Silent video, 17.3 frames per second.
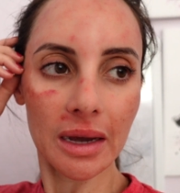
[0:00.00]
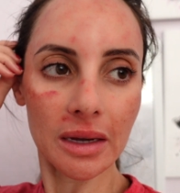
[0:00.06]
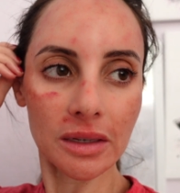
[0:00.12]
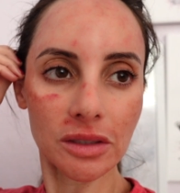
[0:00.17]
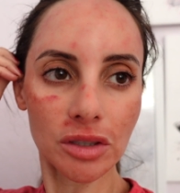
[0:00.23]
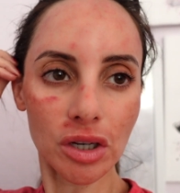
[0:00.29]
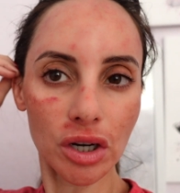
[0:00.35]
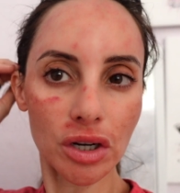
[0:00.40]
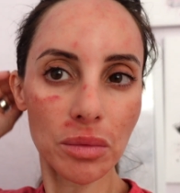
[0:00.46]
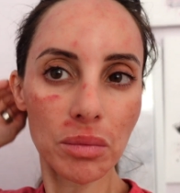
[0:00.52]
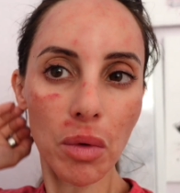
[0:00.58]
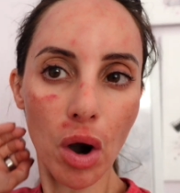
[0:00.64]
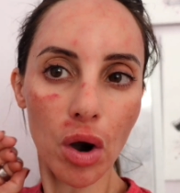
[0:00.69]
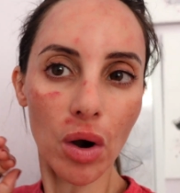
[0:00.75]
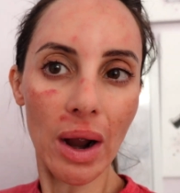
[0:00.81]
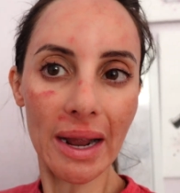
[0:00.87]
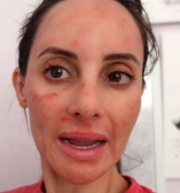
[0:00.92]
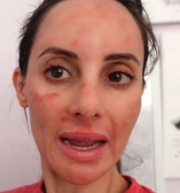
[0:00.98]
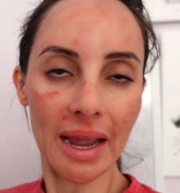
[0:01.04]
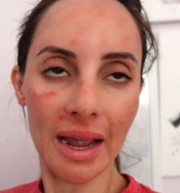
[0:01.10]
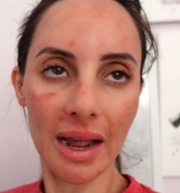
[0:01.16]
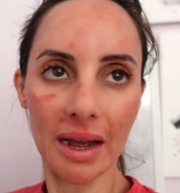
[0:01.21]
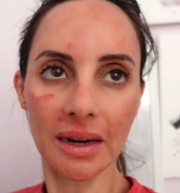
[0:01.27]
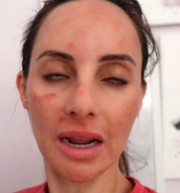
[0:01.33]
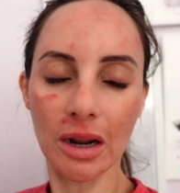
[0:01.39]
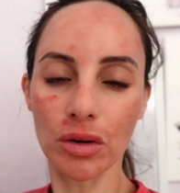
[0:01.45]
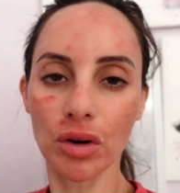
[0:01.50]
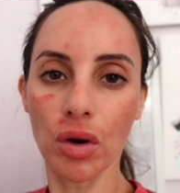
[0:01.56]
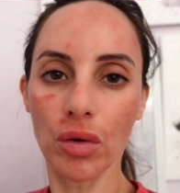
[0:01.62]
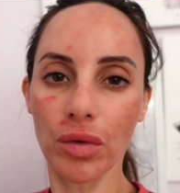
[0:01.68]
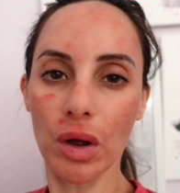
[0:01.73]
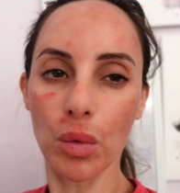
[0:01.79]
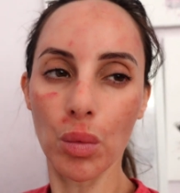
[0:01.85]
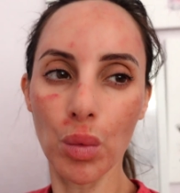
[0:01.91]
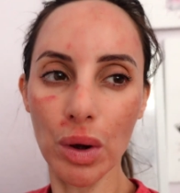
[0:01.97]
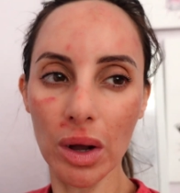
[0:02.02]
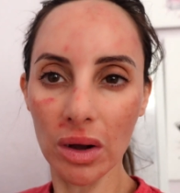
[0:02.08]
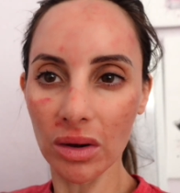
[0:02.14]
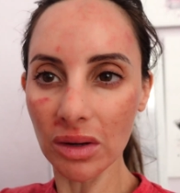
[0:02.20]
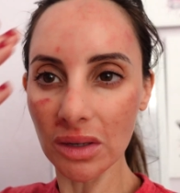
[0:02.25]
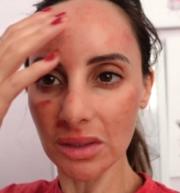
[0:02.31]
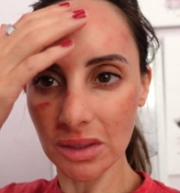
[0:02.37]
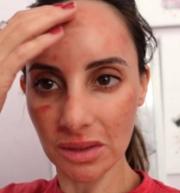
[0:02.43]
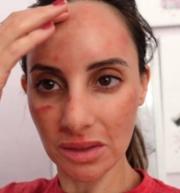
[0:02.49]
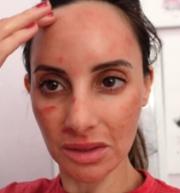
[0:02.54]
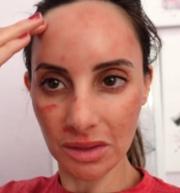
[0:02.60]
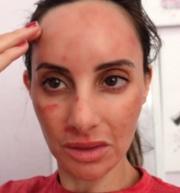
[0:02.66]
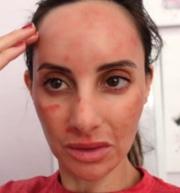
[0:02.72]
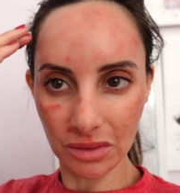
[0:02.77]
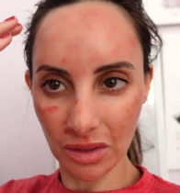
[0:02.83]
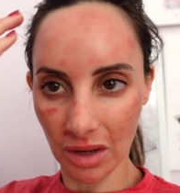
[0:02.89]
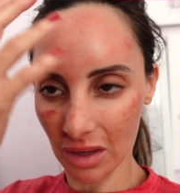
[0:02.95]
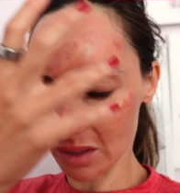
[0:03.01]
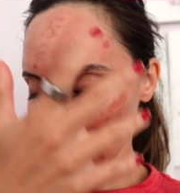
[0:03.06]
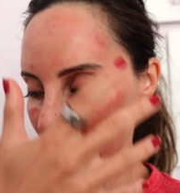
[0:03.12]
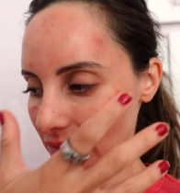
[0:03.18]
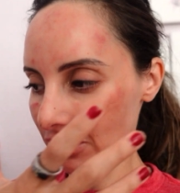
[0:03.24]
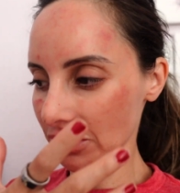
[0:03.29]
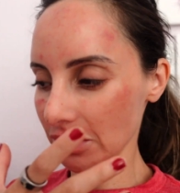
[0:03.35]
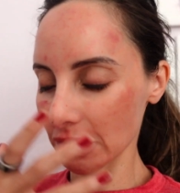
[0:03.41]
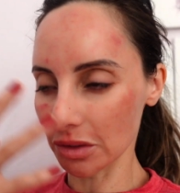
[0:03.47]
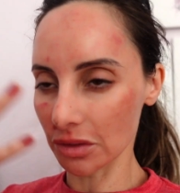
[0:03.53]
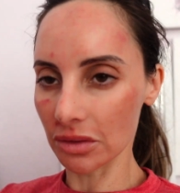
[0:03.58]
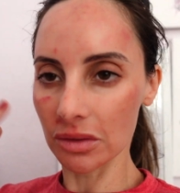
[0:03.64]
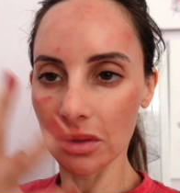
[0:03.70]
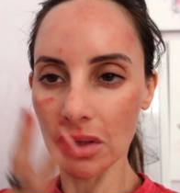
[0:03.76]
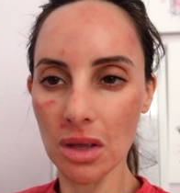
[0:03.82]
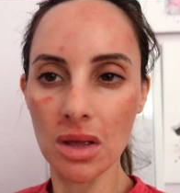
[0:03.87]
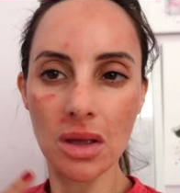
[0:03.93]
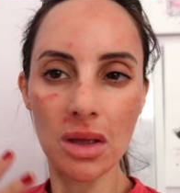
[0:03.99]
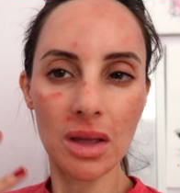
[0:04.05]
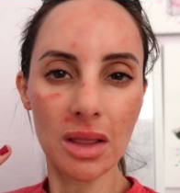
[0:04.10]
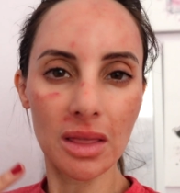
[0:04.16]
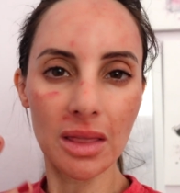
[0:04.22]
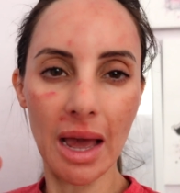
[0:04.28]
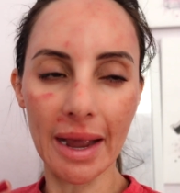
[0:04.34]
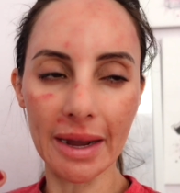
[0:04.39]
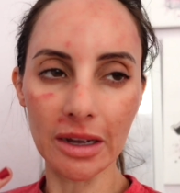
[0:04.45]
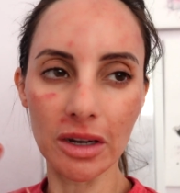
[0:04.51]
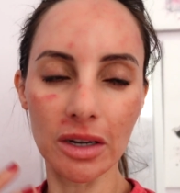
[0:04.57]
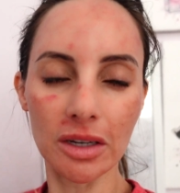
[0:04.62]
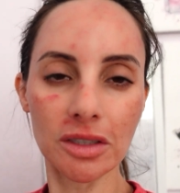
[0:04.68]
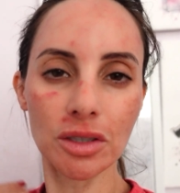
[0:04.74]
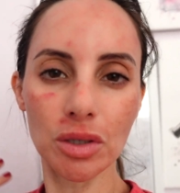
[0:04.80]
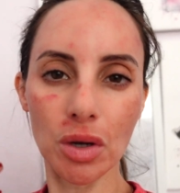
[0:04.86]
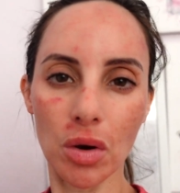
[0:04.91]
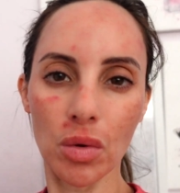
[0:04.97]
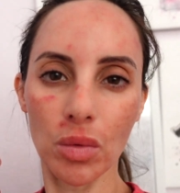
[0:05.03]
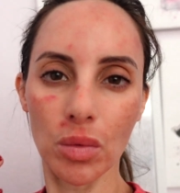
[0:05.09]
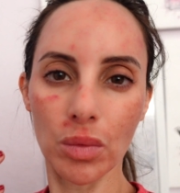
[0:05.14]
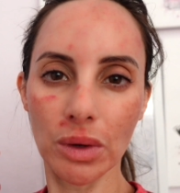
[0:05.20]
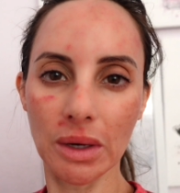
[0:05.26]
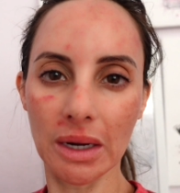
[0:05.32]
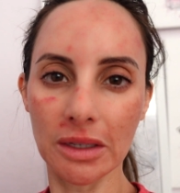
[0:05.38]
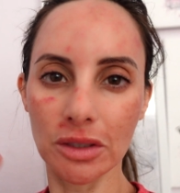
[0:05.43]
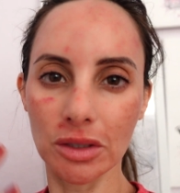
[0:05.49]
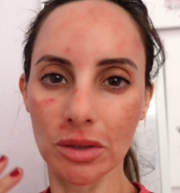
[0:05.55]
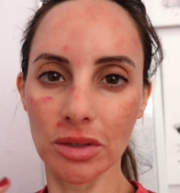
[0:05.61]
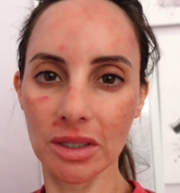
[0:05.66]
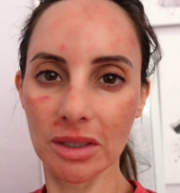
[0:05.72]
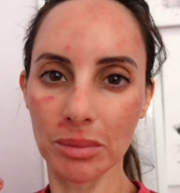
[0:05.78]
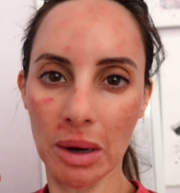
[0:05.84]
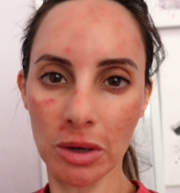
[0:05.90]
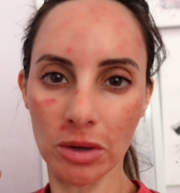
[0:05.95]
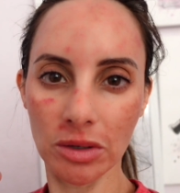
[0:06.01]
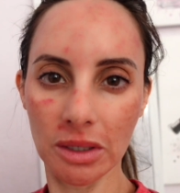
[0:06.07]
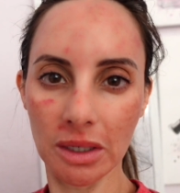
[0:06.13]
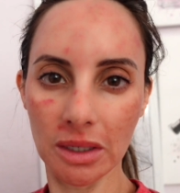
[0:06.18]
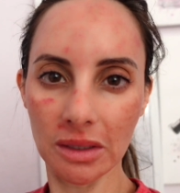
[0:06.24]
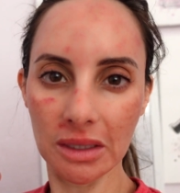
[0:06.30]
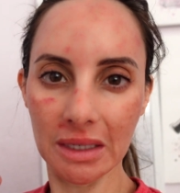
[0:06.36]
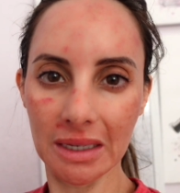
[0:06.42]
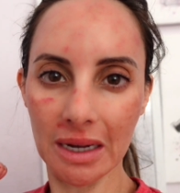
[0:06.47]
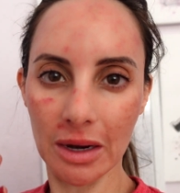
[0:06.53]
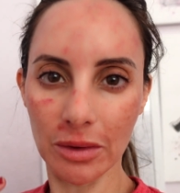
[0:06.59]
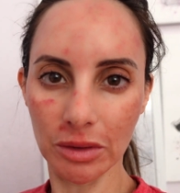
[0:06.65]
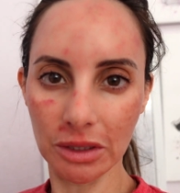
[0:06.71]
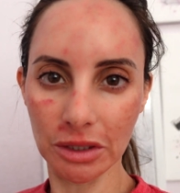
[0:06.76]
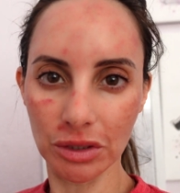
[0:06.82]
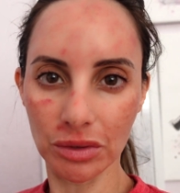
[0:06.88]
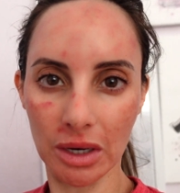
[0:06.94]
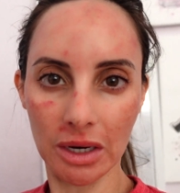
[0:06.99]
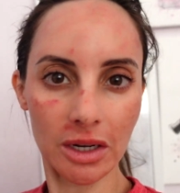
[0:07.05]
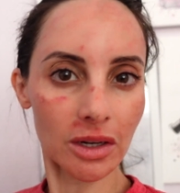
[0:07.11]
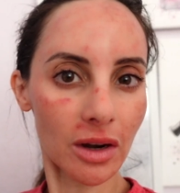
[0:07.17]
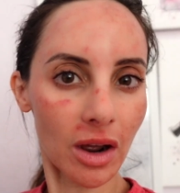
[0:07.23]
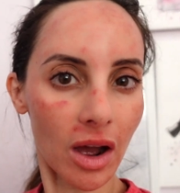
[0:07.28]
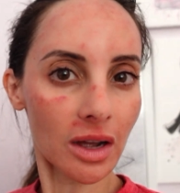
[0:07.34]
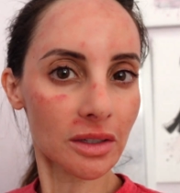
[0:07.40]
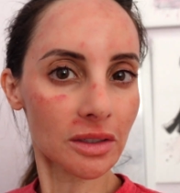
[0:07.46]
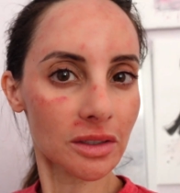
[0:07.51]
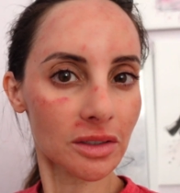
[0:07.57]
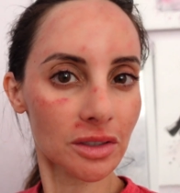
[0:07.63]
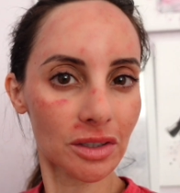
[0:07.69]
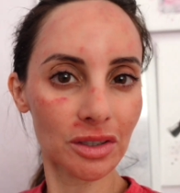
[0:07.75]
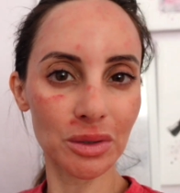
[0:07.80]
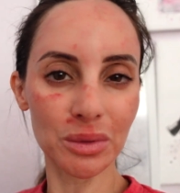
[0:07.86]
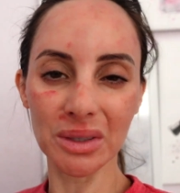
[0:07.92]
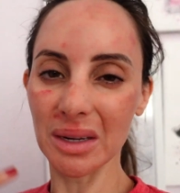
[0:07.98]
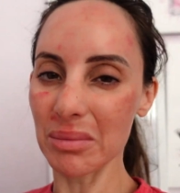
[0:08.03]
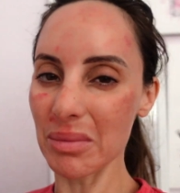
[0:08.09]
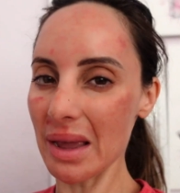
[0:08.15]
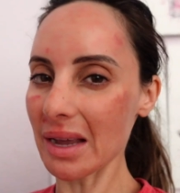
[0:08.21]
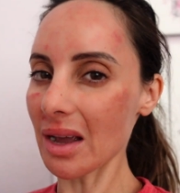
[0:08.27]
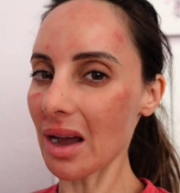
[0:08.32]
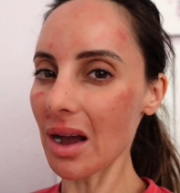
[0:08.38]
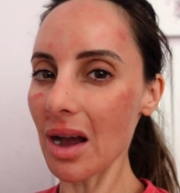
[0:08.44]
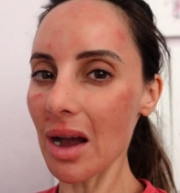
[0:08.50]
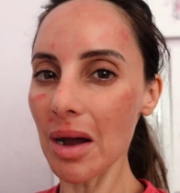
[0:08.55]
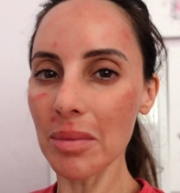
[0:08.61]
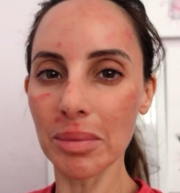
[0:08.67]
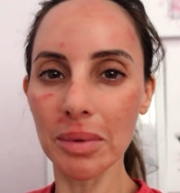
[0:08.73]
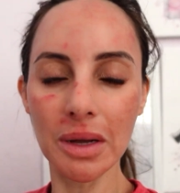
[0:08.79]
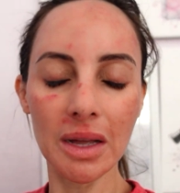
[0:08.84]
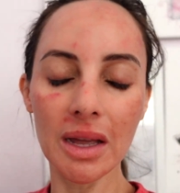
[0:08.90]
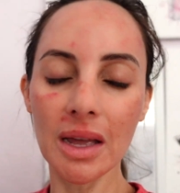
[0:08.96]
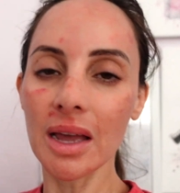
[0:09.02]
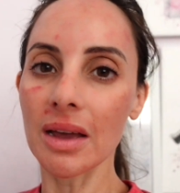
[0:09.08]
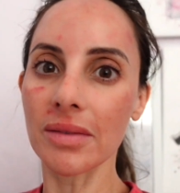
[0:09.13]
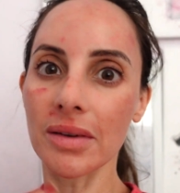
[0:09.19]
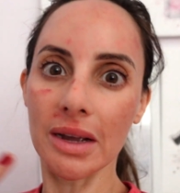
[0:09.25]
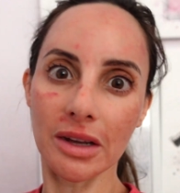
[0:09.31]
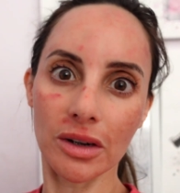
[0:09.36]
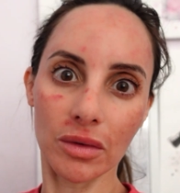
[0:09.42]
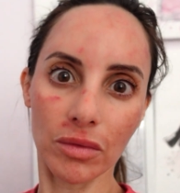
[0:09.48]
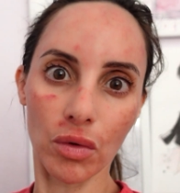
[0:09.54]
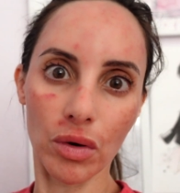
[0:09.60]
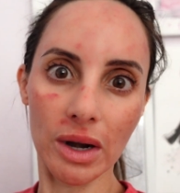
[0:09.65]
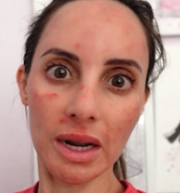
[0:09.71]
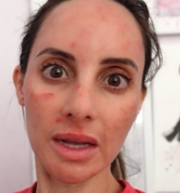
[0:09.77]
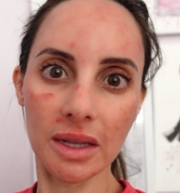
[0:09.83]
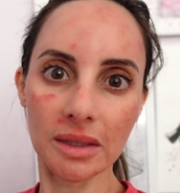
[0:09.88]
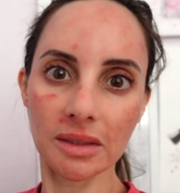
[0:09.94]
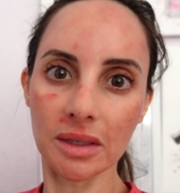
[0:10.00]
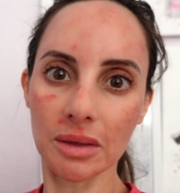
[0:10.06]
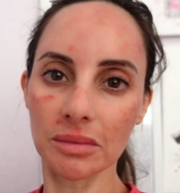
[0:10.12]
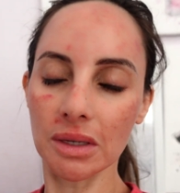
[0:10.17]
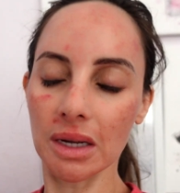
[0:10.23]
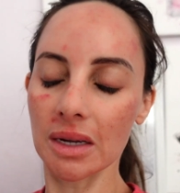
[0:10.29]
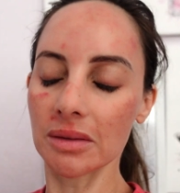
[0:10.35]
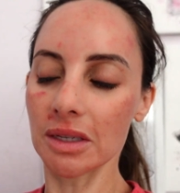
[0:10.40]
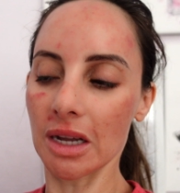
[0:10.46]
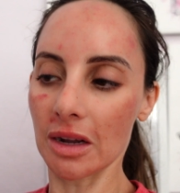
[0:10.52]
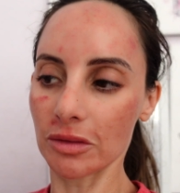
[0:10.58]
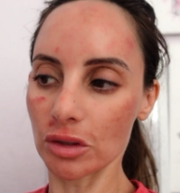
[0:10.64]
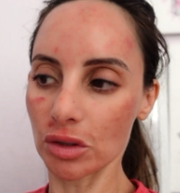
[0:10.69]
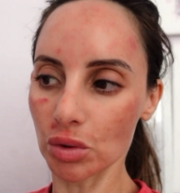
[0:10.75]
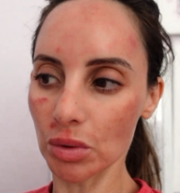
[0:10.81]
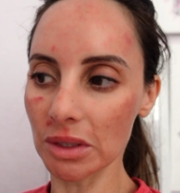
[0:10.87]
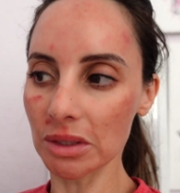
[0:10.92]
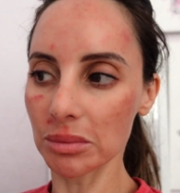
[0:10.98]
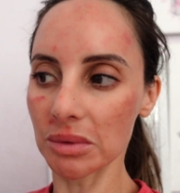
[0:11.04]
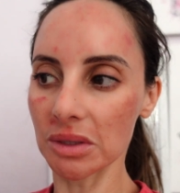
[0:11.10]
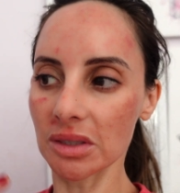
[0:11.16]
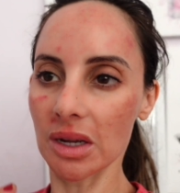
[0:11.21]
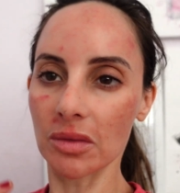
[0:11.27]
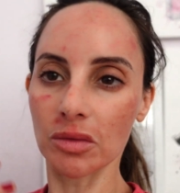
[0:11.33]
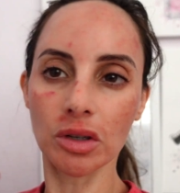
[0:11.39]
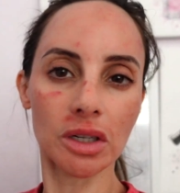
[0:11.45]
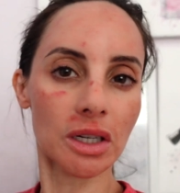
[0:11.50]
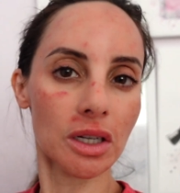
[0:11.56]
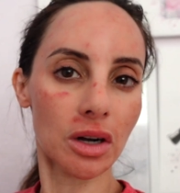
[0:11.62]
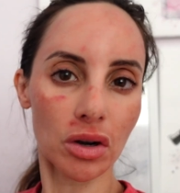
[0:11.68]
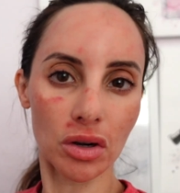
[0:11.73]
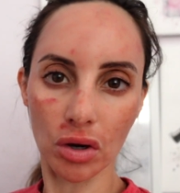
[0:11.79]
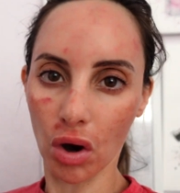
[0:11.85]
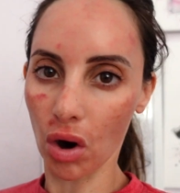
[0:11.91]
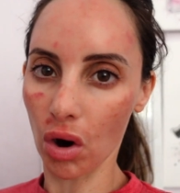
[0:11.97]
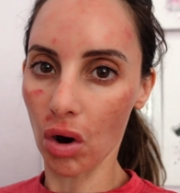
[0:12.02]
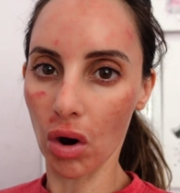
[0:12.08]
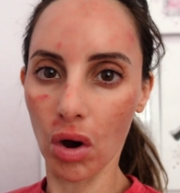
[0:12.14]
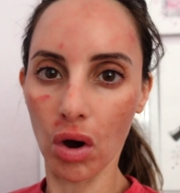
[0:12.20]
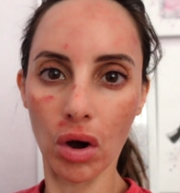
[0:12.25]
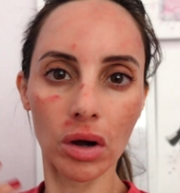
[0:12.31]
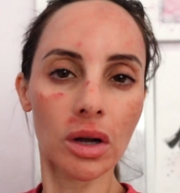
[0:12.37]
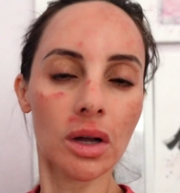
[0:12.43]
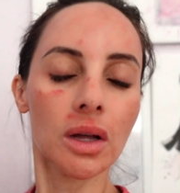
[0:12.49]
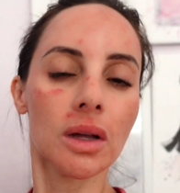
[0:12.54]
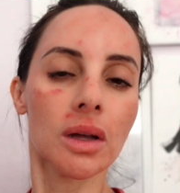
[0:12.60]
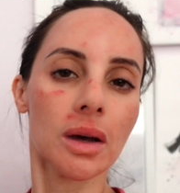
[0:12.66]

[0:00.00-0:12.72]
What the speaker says: Starting tomorrow I can. I don't know if I will because it's still not gonna feel that good. So when I do these microneedling, I really try not to do any makeup. If I can avoid it, sometimes I have no choice because I have to get on a call.